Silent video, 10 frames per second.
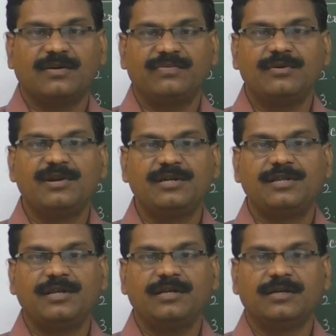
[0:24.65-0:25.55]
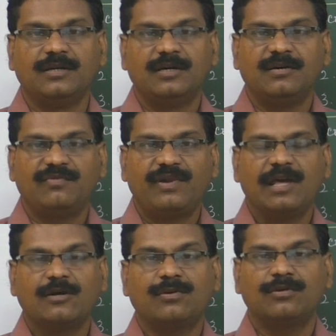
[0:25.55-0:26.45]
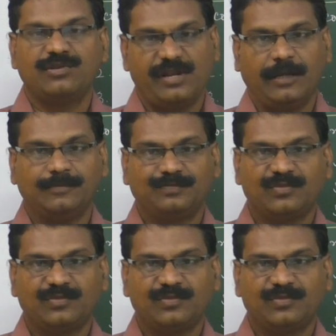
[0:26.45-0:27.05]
of Unit 3, Free Electron Theory.